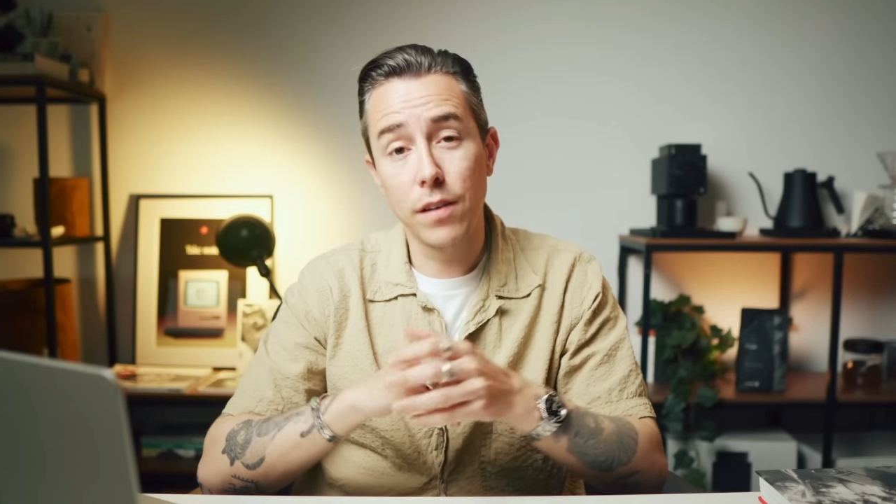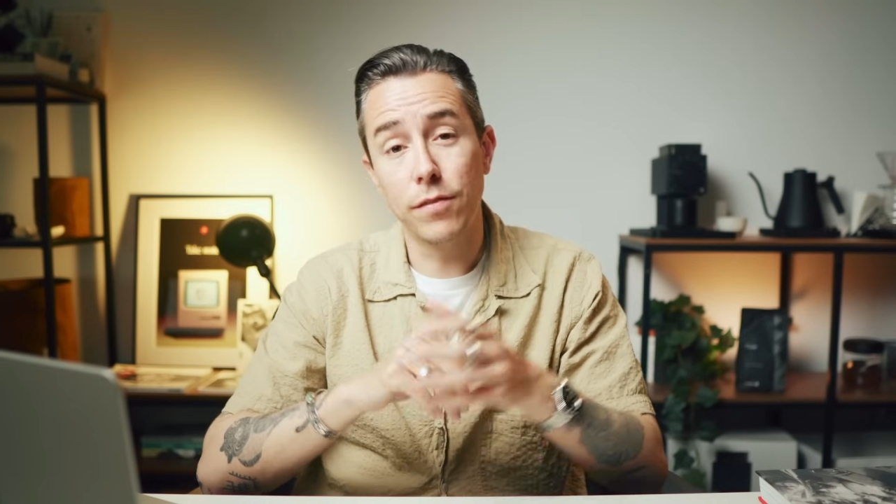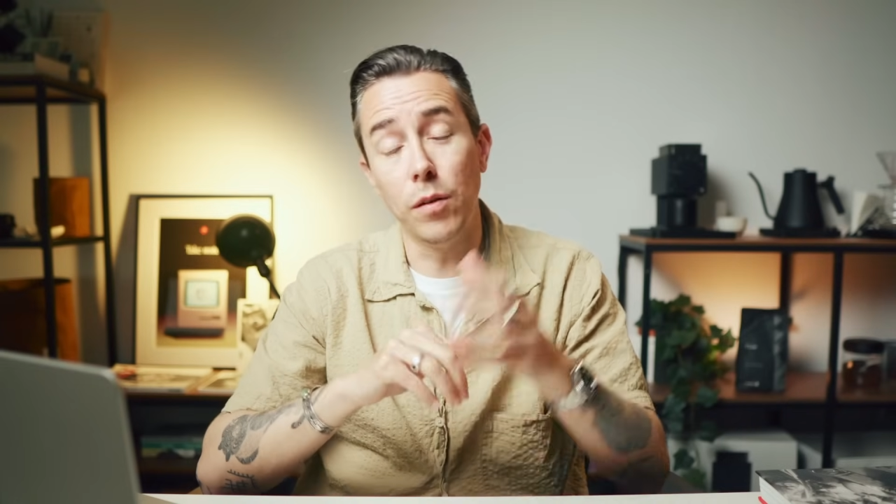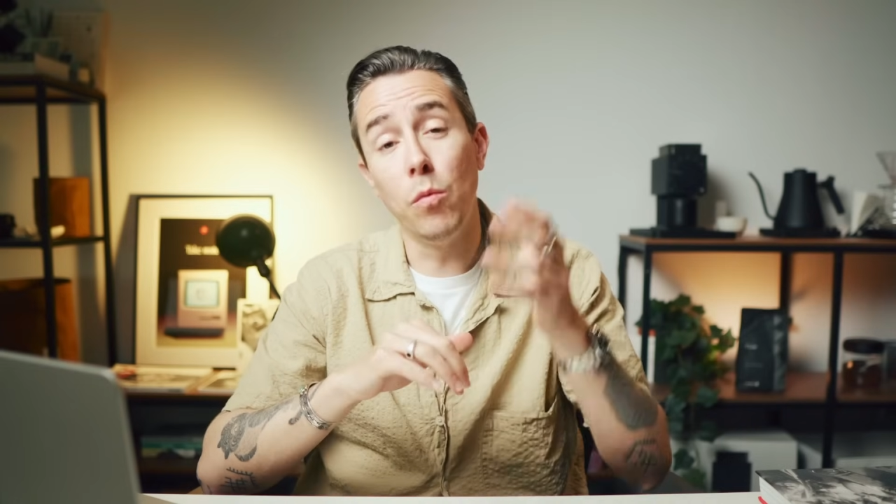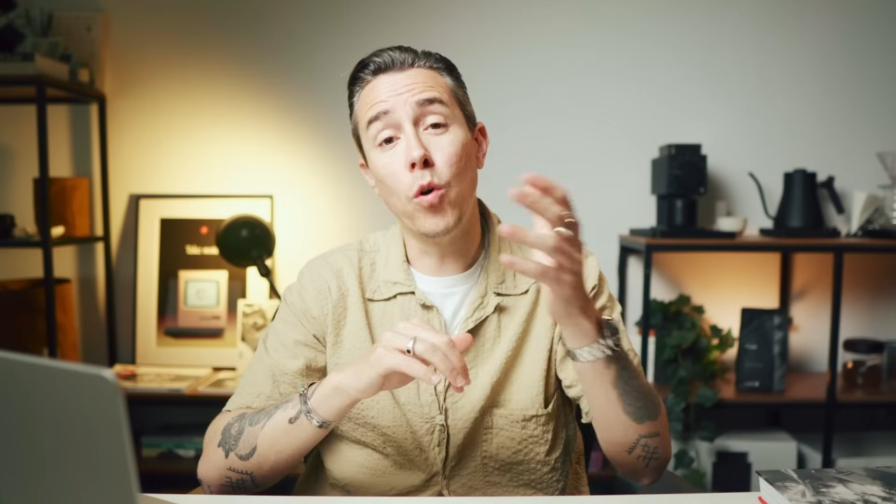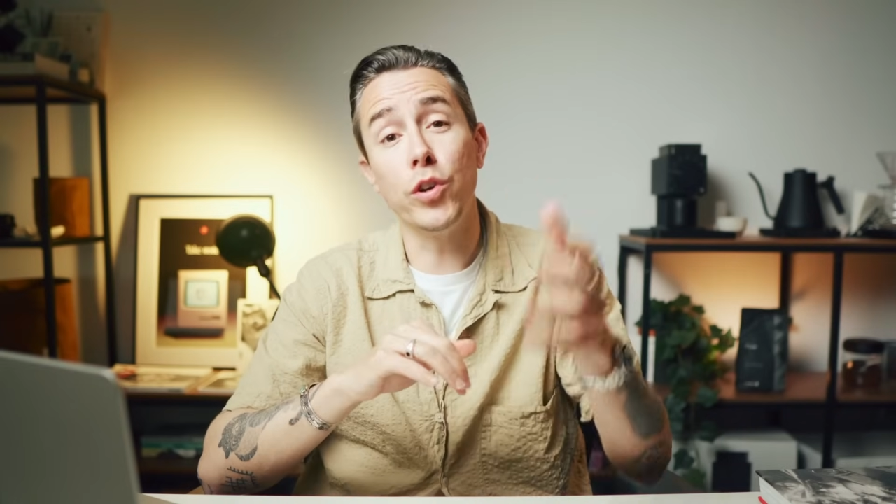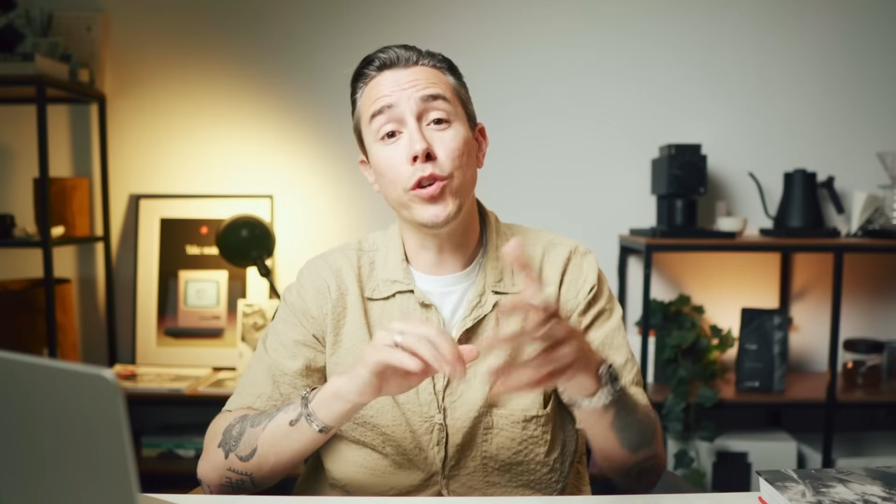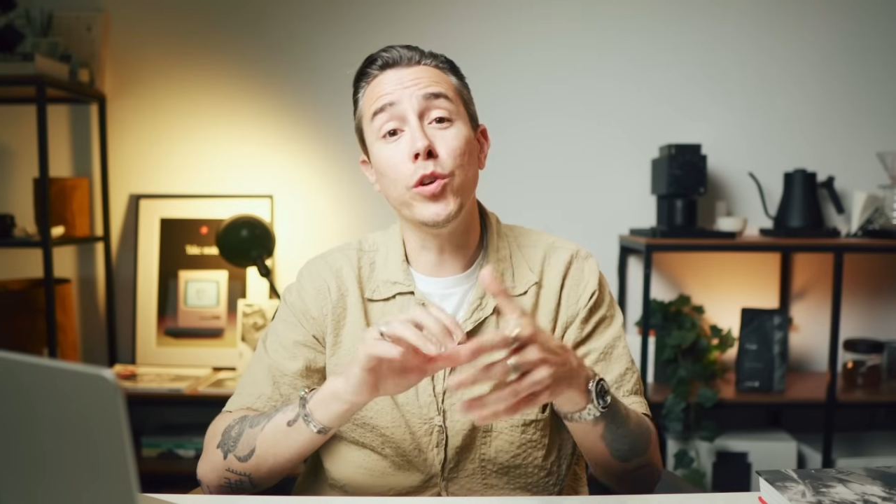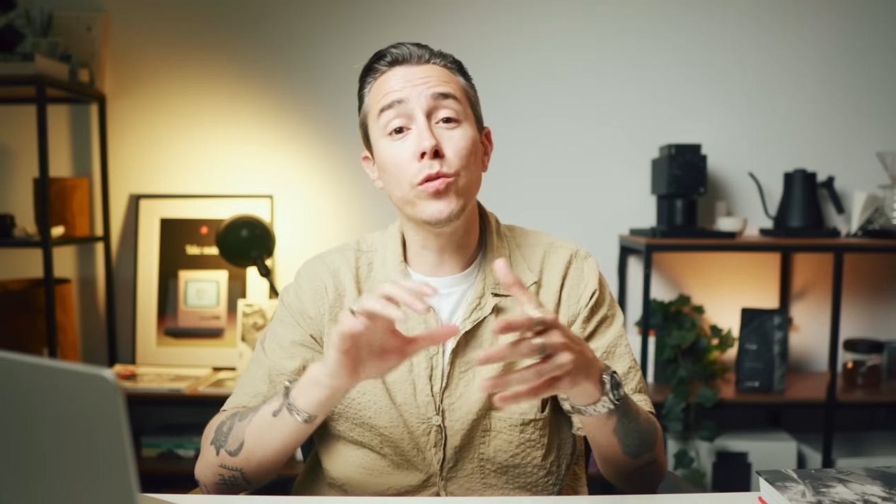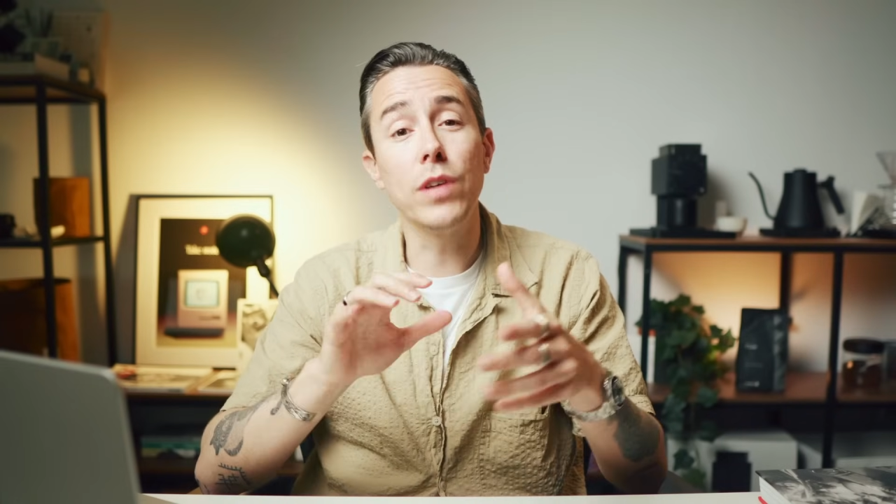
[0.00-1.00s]
For more
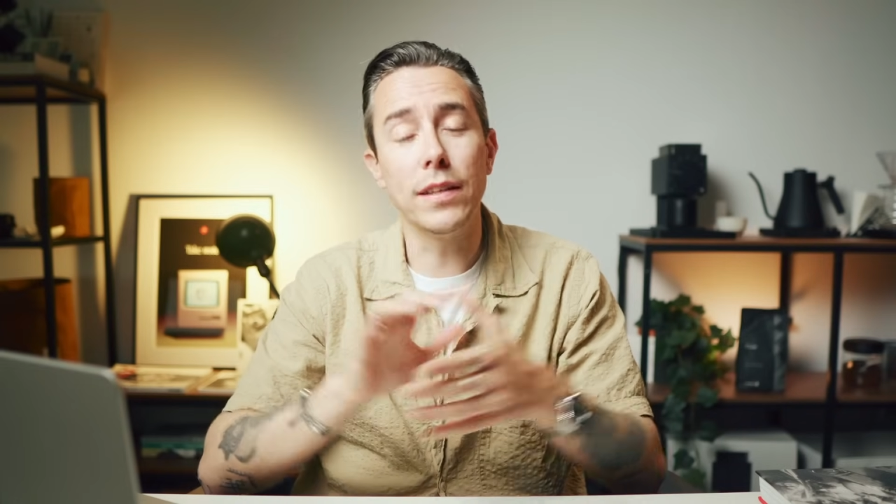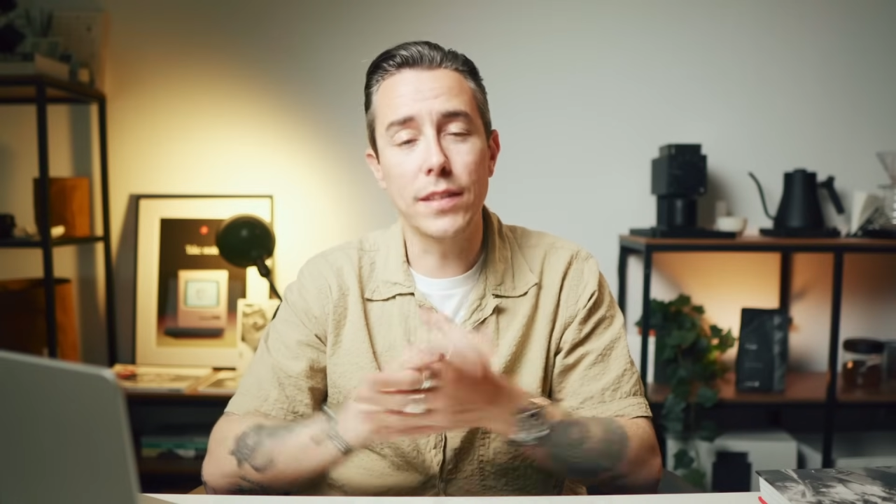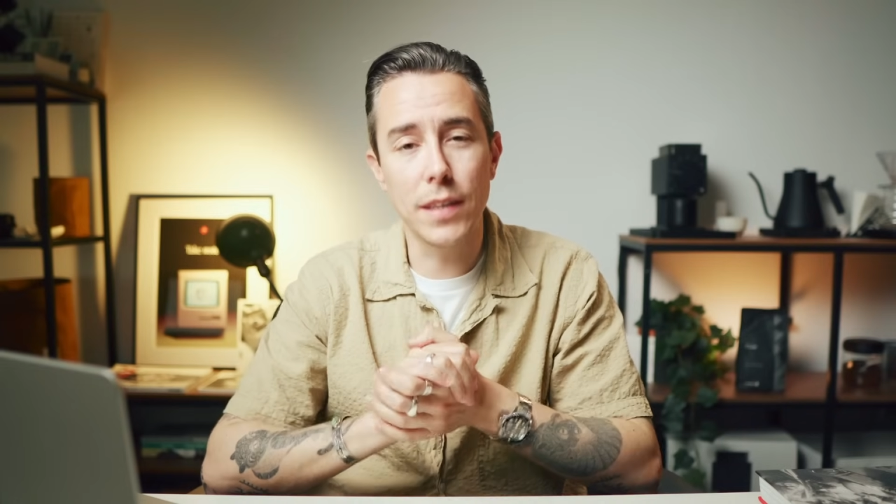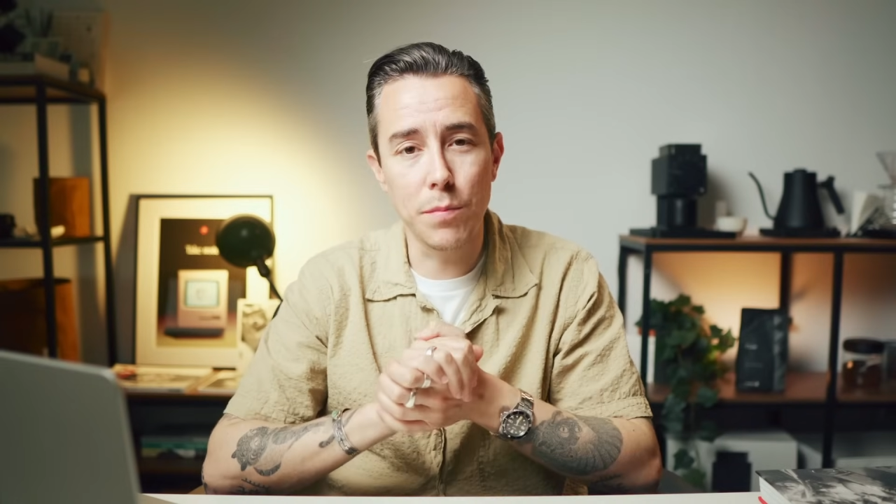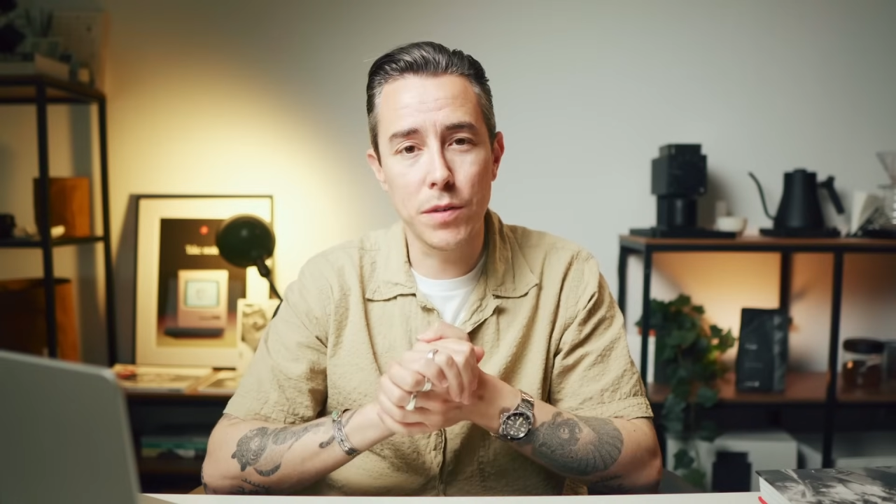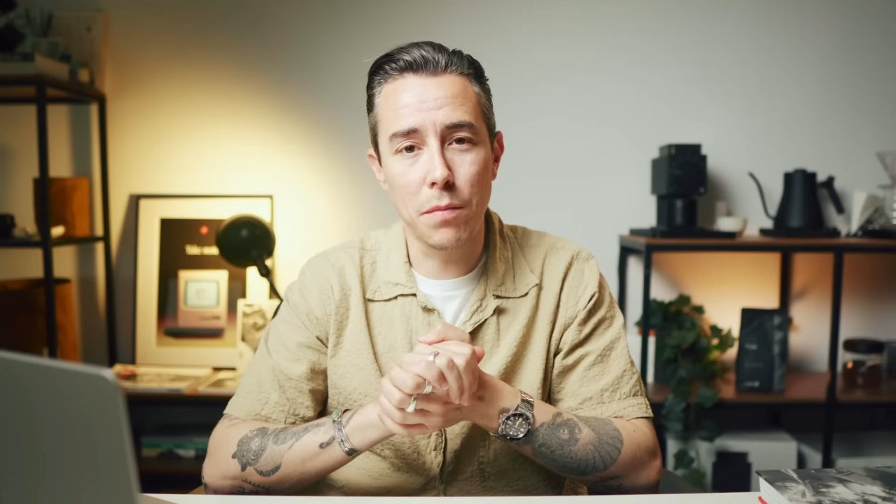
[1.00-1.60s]
news and tips